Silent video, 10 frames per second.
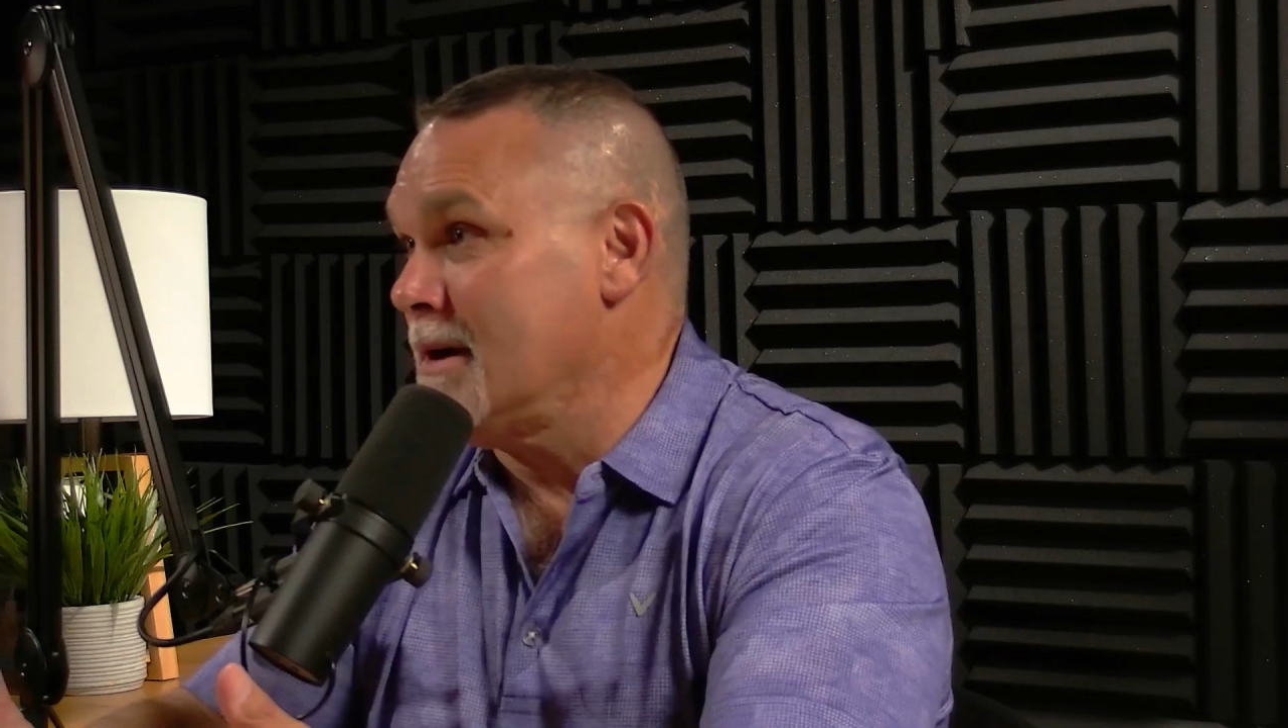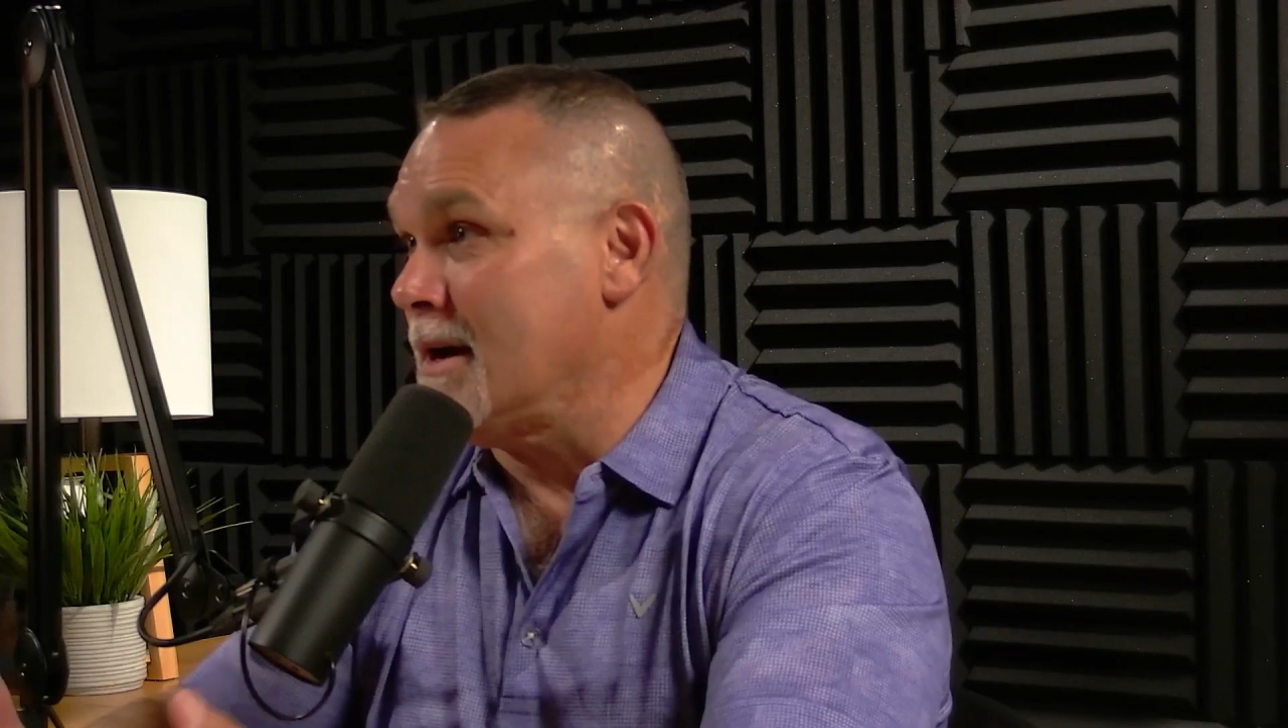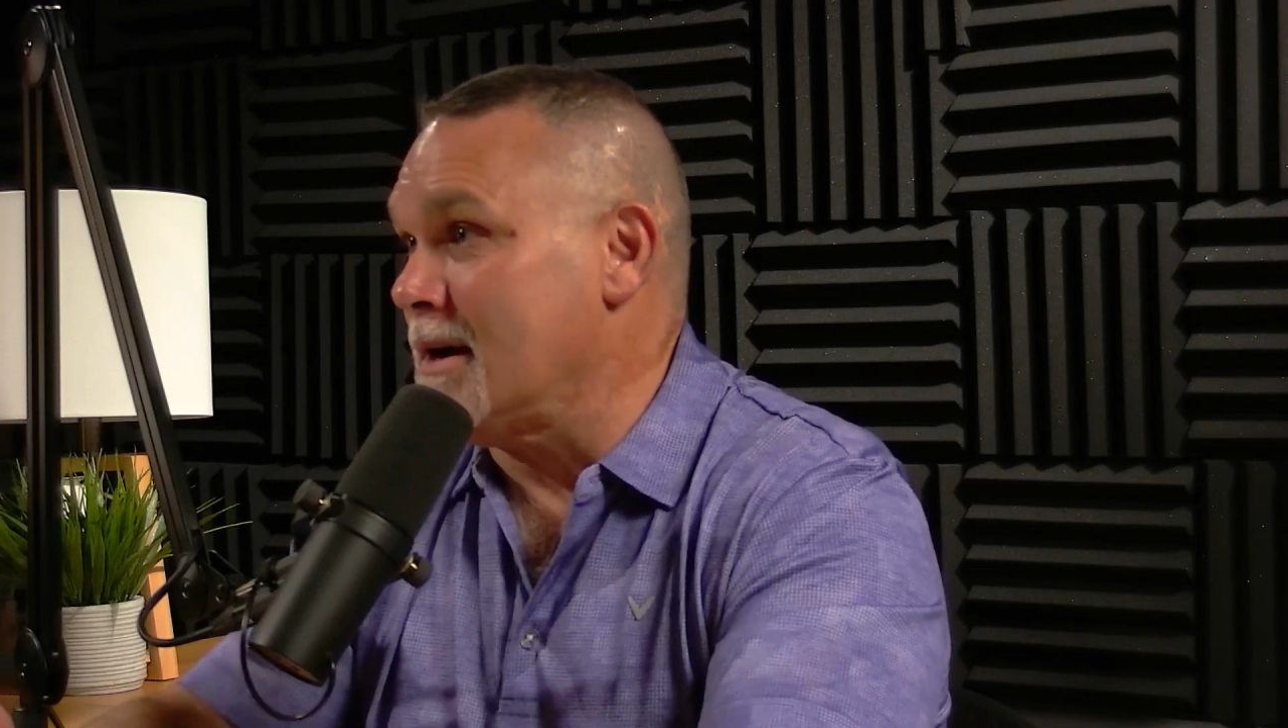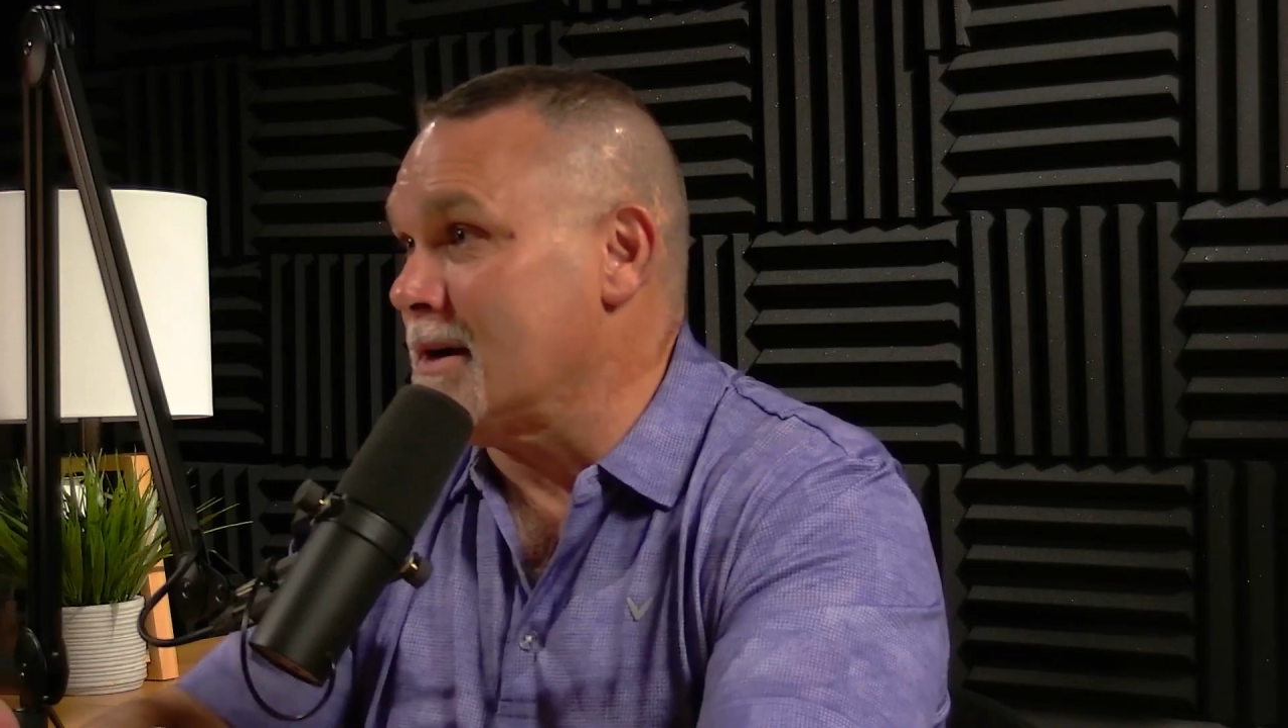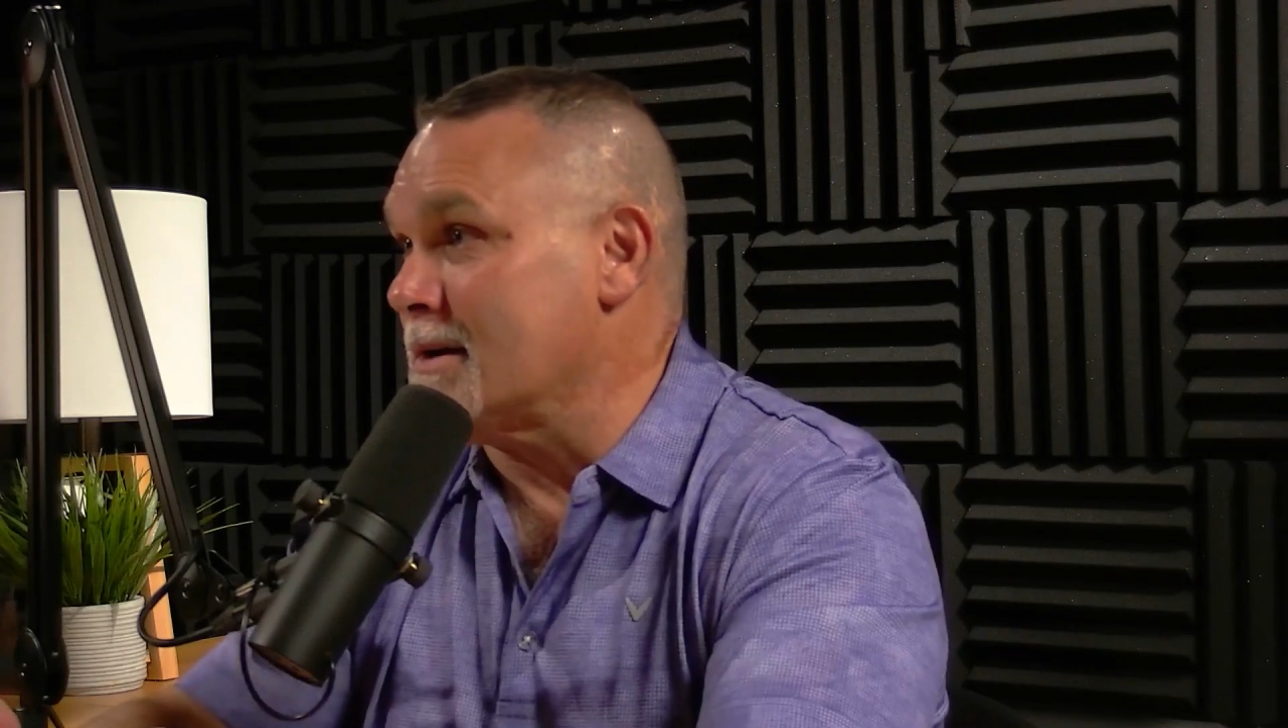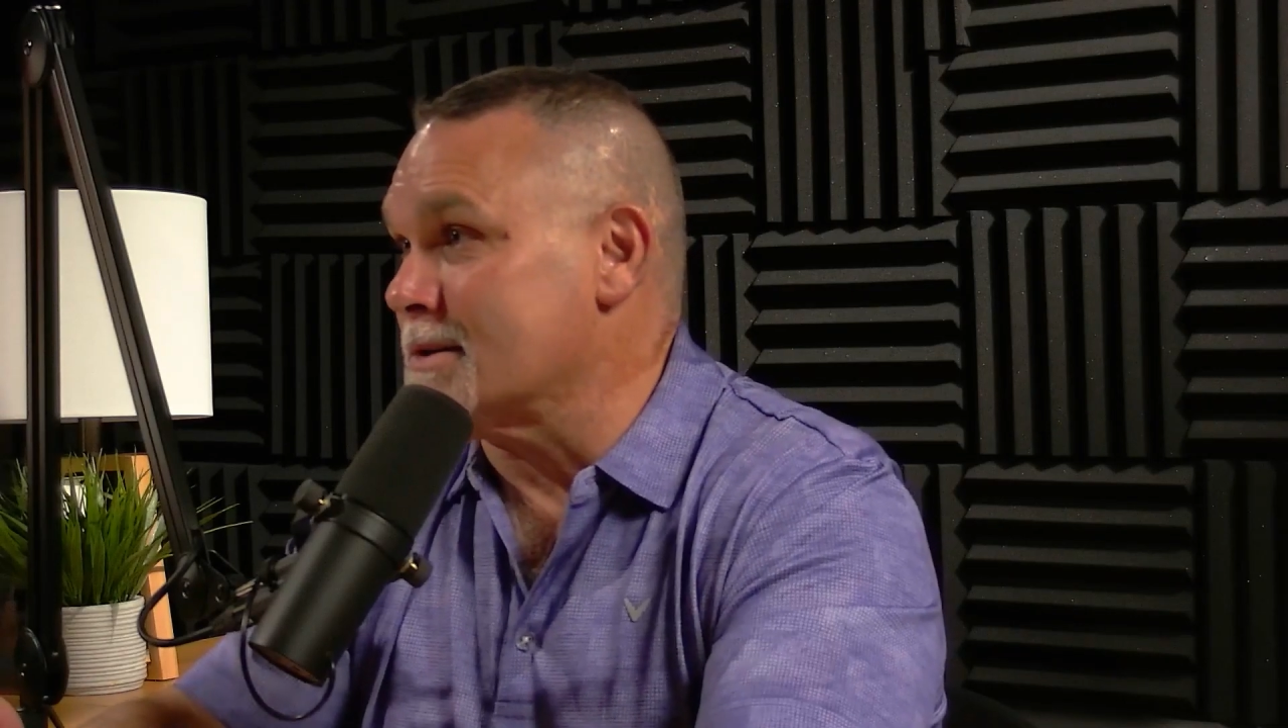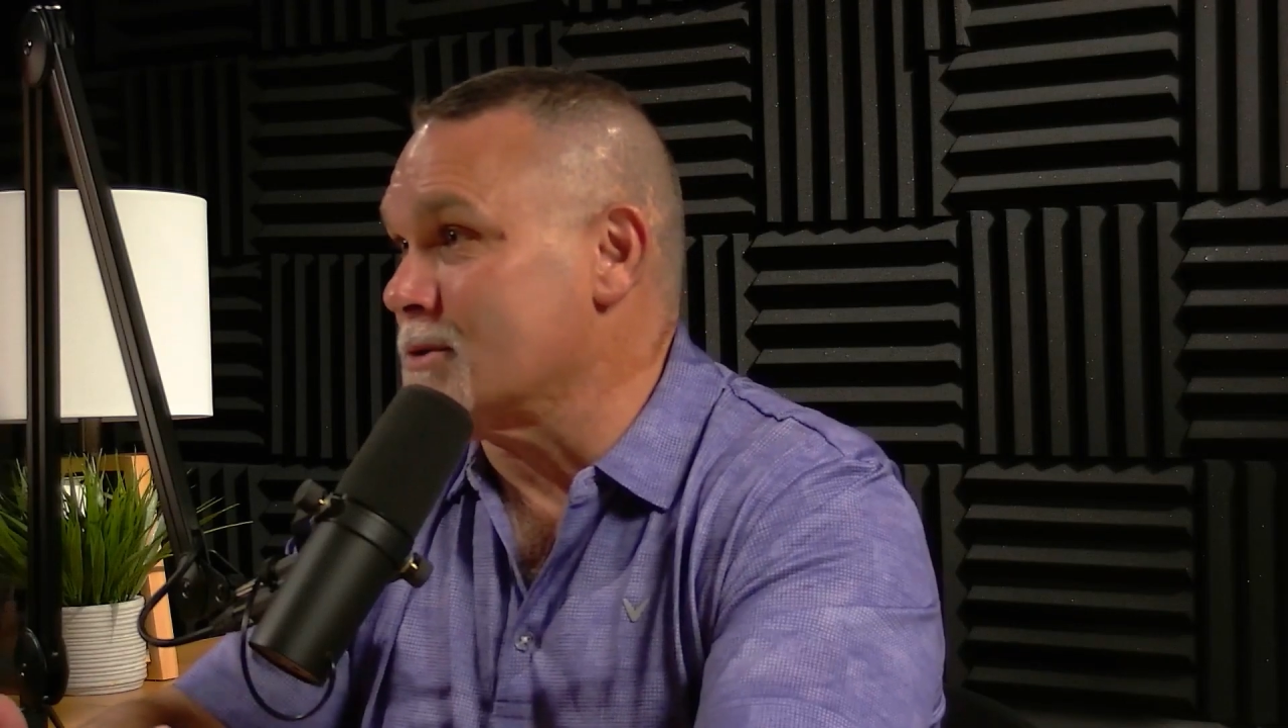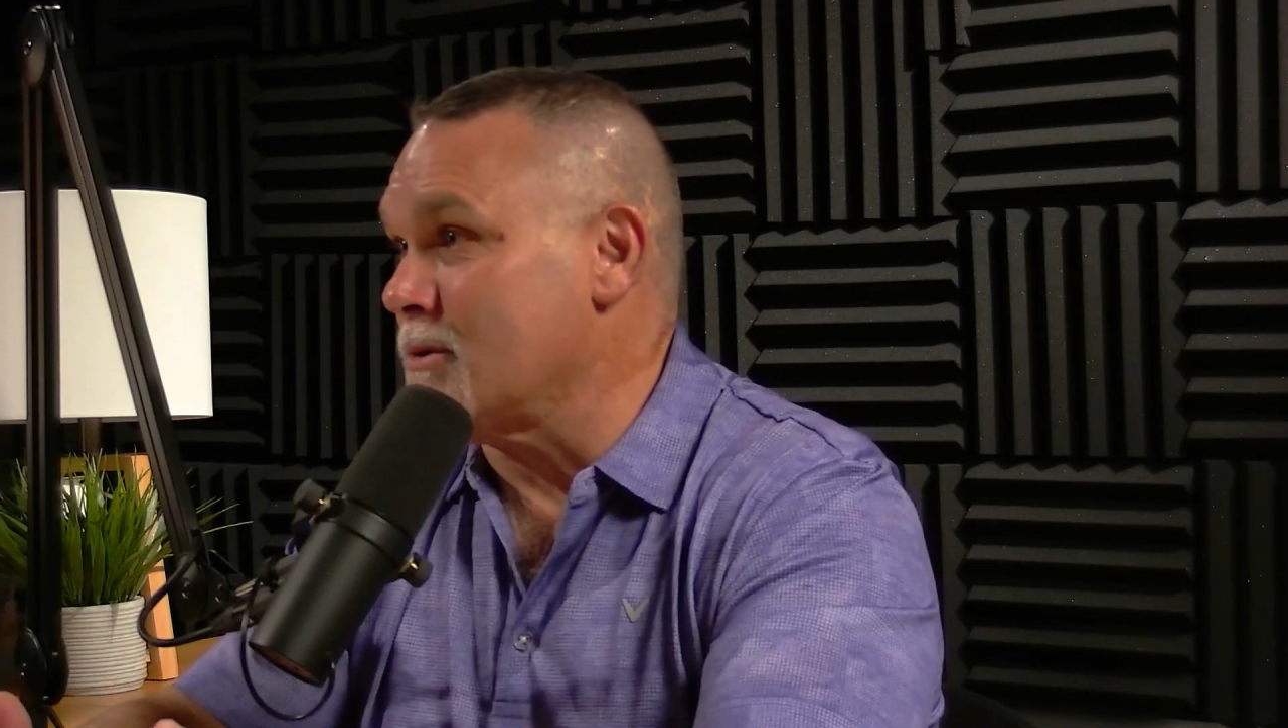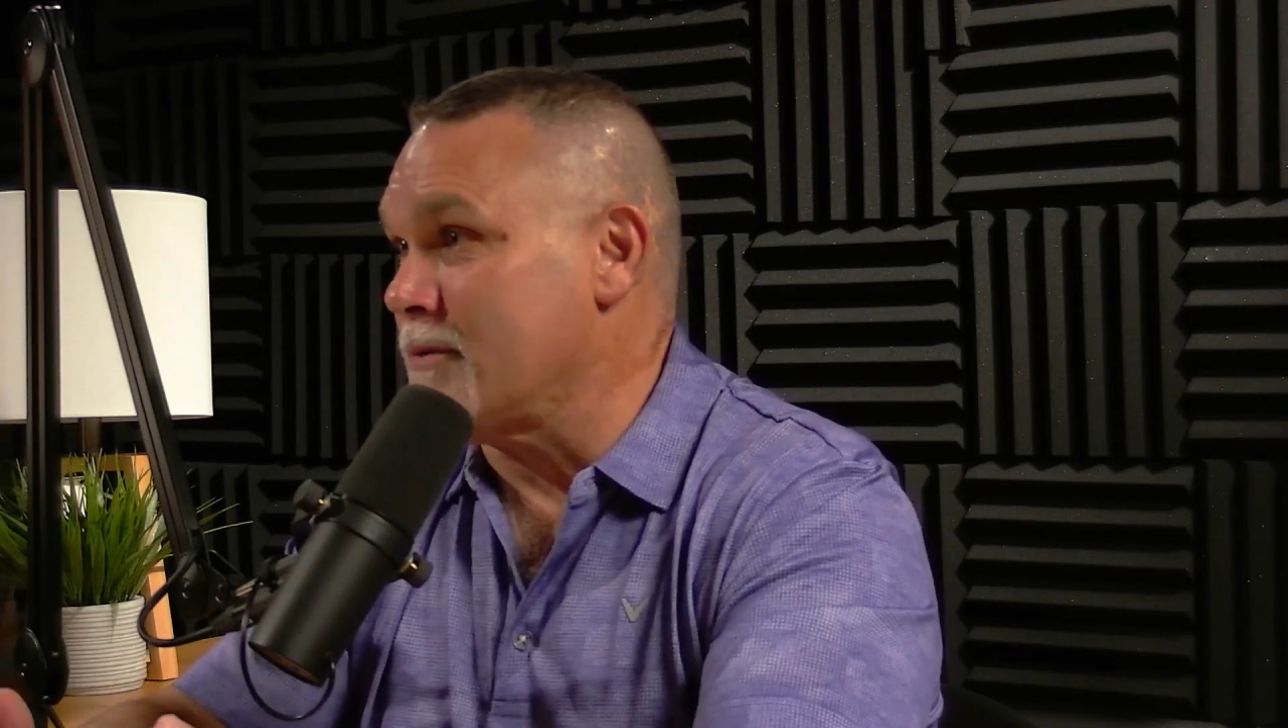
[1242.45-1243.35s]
So